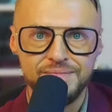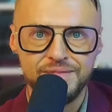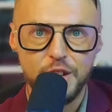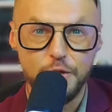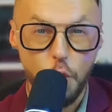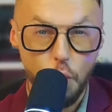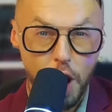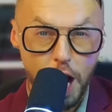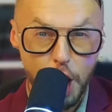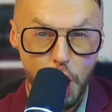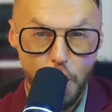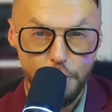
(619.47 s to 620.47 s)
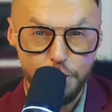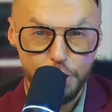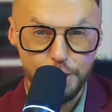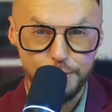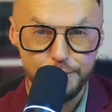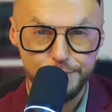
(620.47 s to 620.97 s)
for one
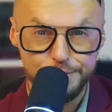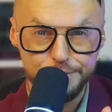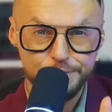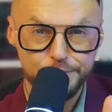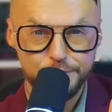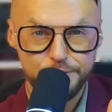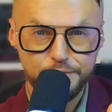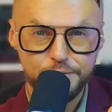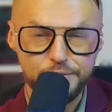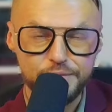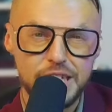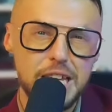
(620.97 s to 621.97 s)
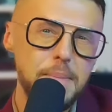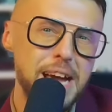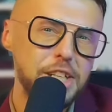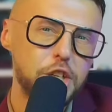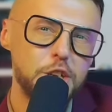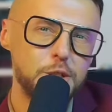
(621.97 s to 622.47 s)
offer.
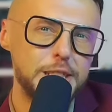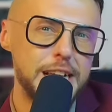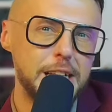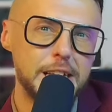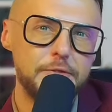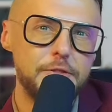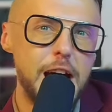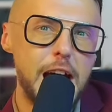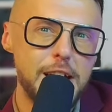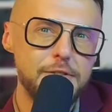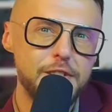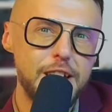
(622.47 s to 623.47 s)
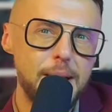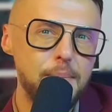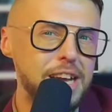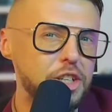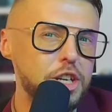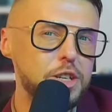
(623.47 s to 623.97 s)
Imagine you're selling five.
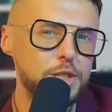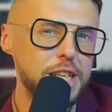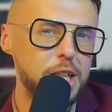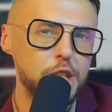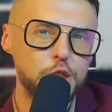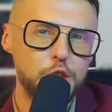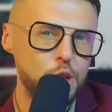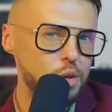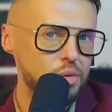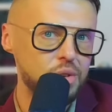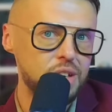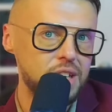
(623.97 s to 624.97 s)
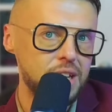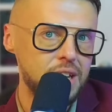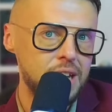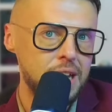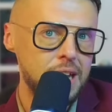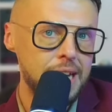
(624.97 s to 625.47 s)
Imagine you're selling two.
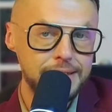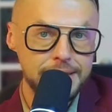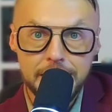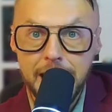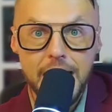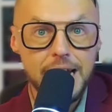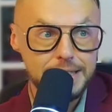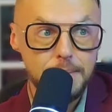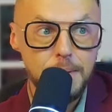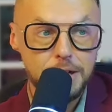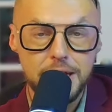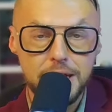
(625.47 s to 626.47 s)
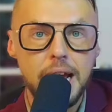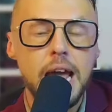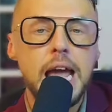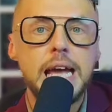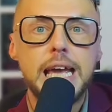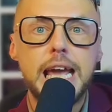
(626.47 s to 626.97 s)
It's a not, it's a marketing.
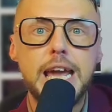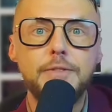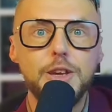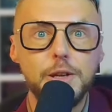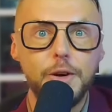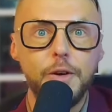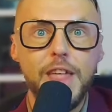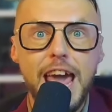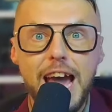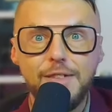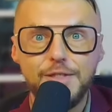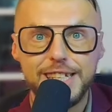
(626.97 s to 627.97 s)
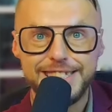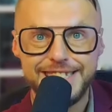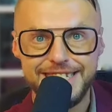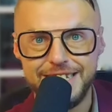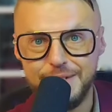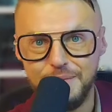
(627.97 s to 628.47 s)
If you don't have the
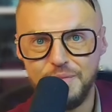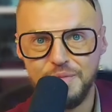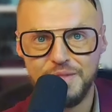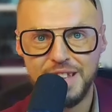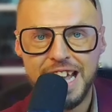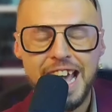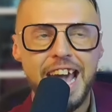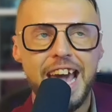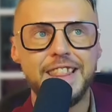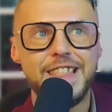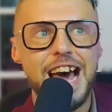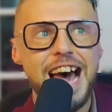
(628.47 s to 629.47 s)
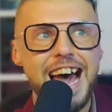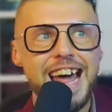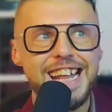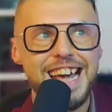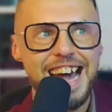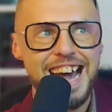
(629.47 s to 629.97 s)
team and at
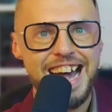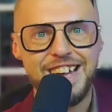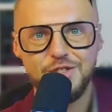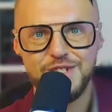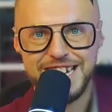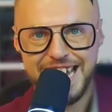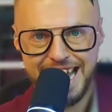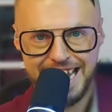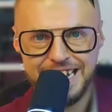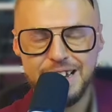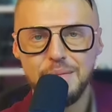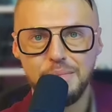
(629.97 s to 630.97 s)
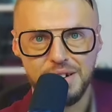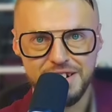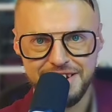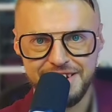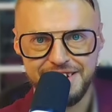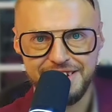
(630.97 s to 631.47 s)
100K per
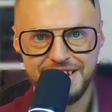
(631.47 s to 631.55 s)
year,